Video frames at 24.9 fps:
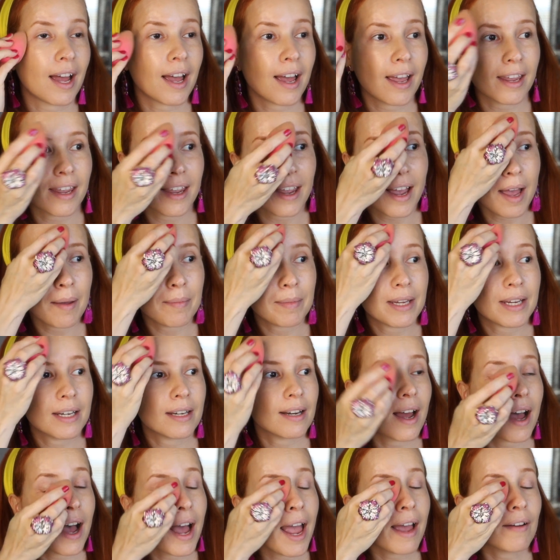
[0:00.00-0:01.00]
I
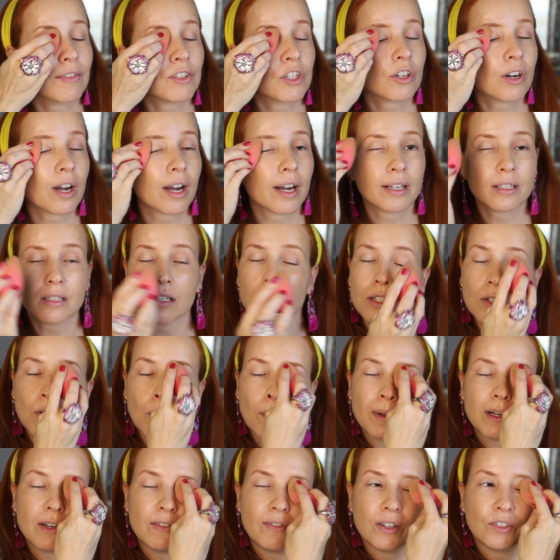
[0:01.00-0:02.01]
mean, I have tried
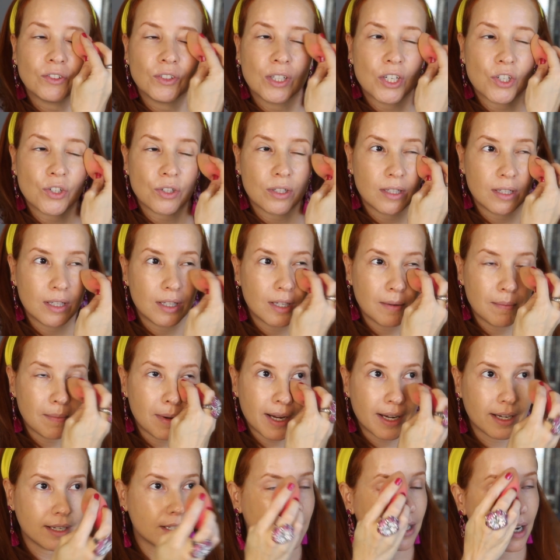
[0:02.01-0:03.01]
so many foundations in
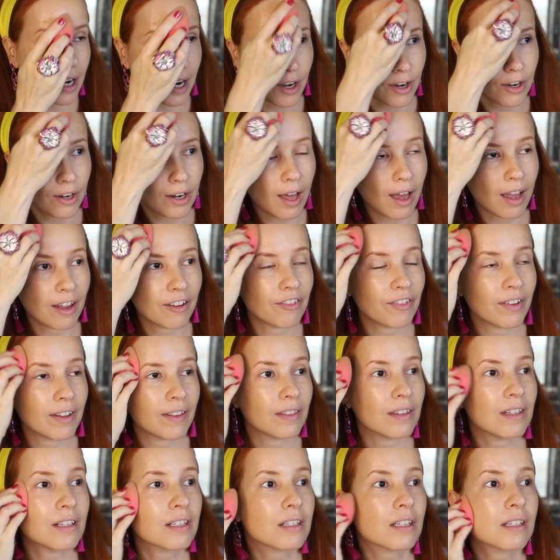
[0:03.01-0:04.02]
my entire life,
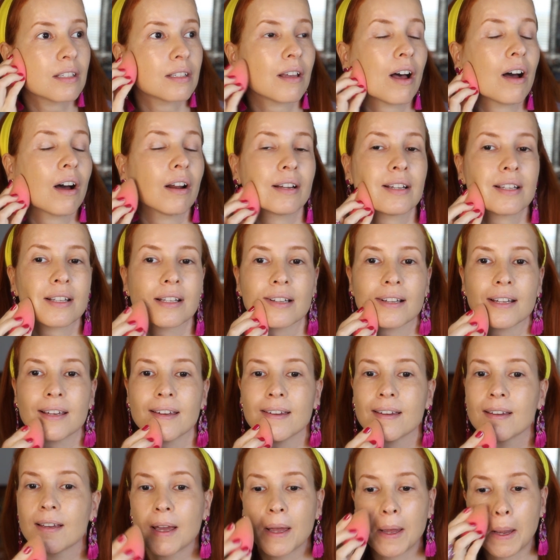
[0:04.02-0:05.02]
and this is
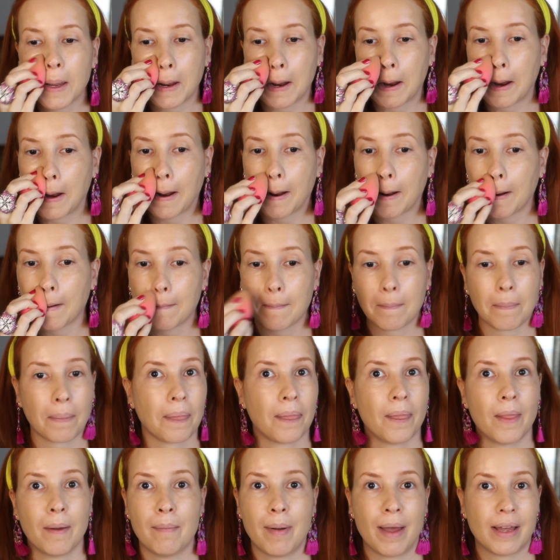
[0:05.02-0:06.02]
honestly
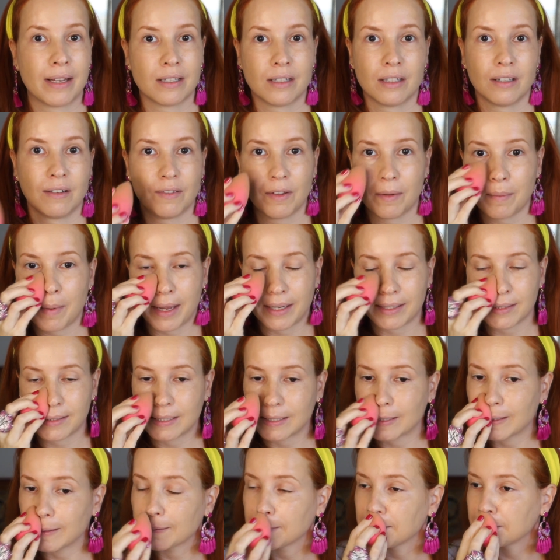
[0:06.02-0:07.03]
the best of the best.